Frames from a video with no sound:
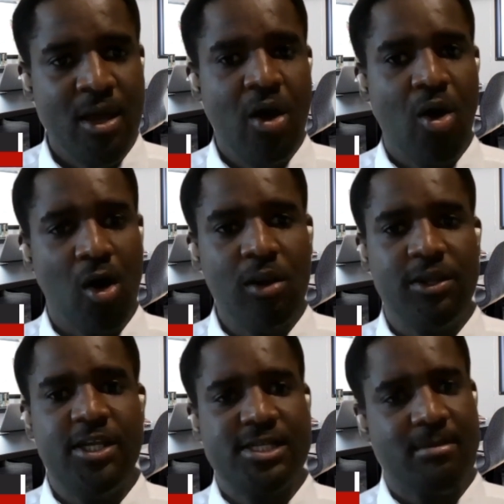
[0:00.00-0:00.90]
All
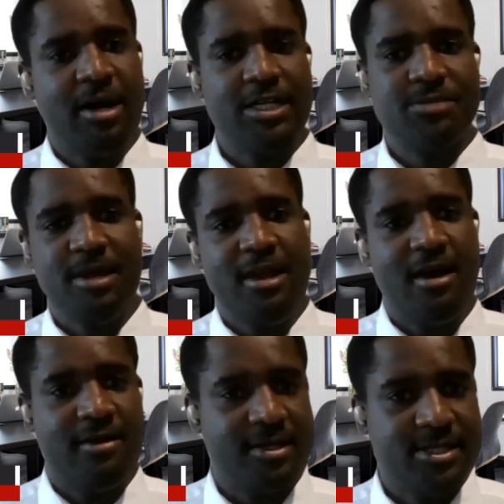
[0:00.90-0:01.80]
this amongst many
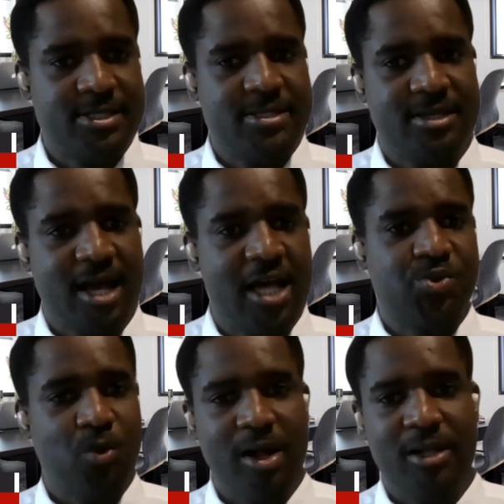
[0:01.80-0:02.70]
others. As
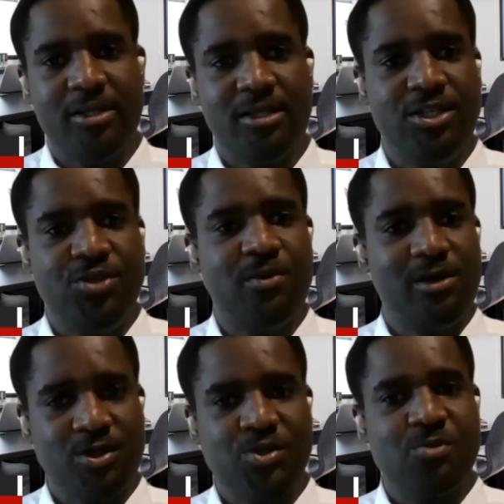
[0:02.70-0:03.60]
well, you will
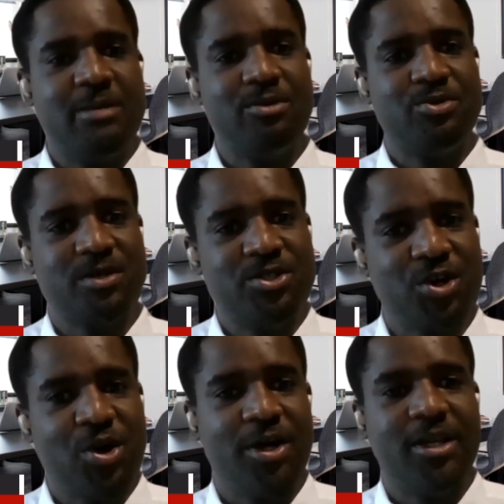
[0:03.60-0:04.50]
also be able to
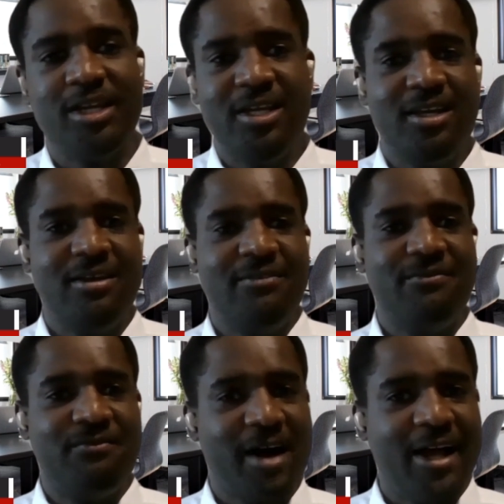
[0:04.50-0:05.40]
enjoy
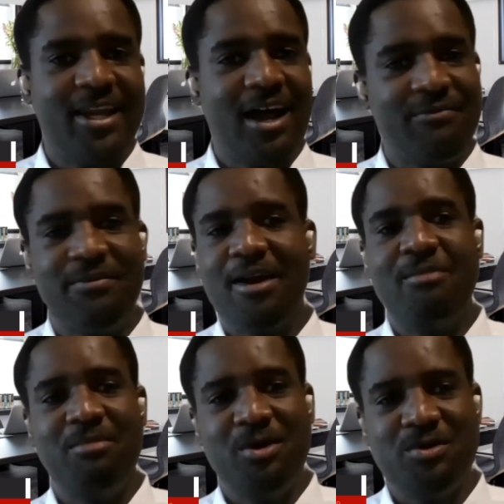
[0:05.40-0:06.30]
fine
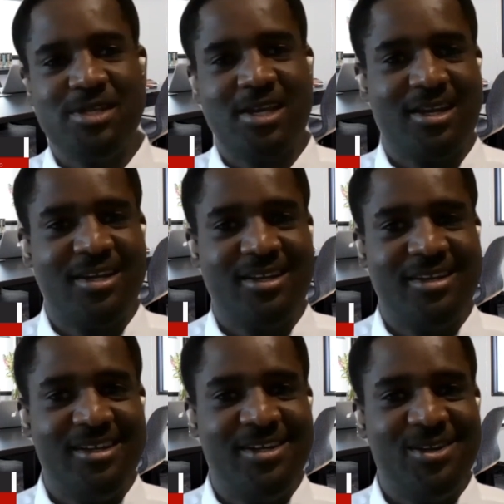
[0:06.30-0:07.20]
African music
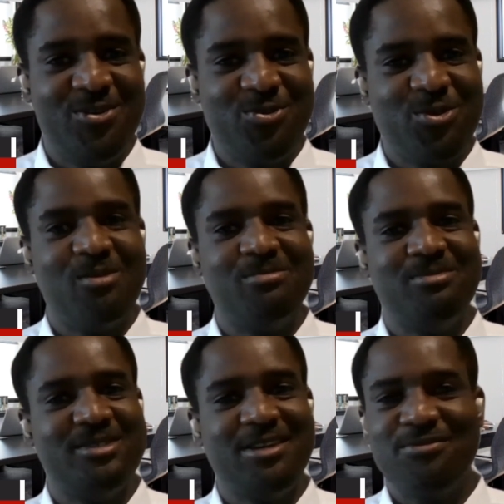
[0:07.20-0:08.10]

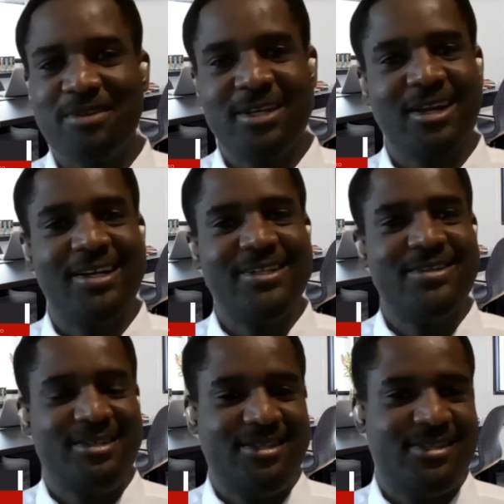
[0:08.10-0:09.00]
from different
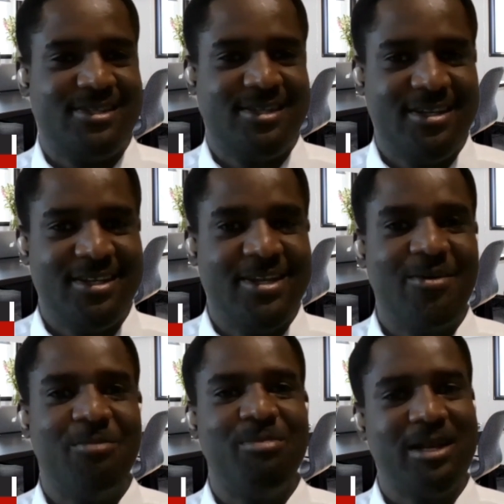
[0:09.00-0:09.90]
countries in
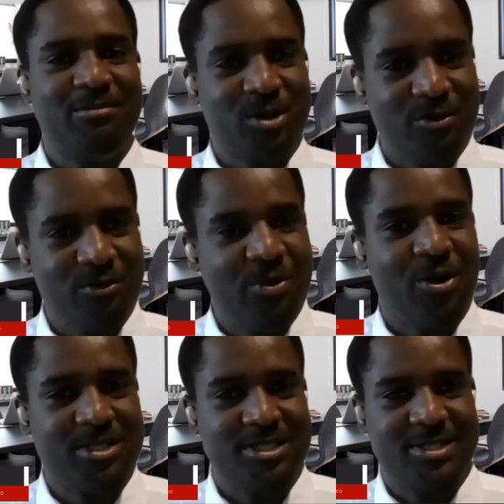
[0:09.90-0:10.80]
our beautiful
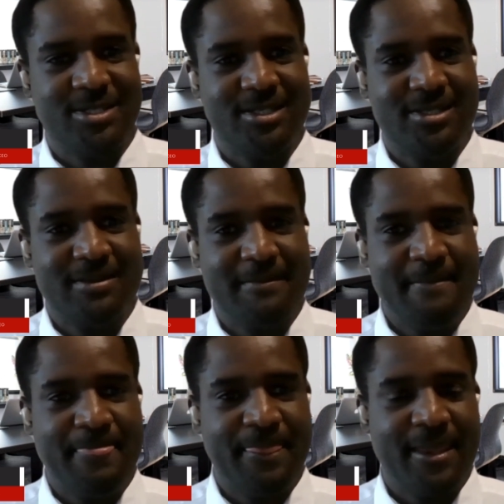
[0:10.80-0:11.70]
continent.
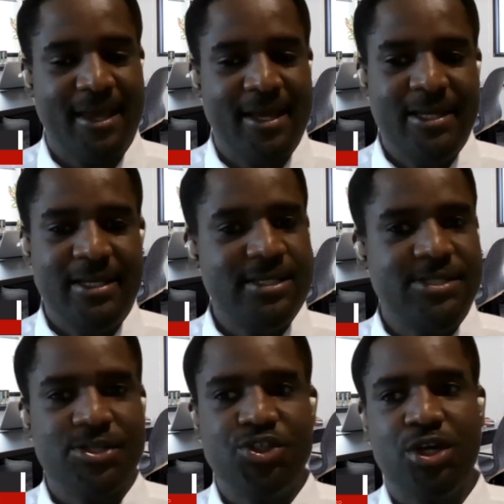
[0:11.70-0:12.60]
Ladies
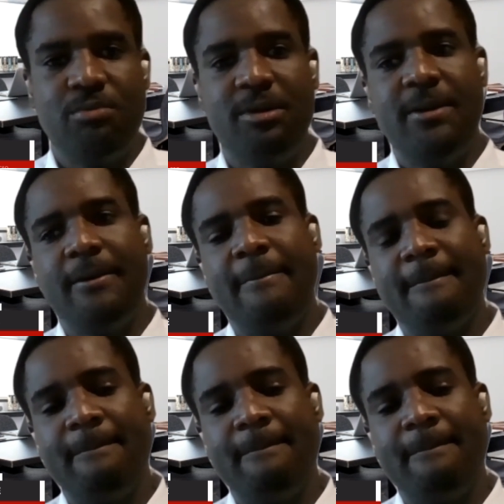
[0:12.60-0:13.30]
and gentlemen,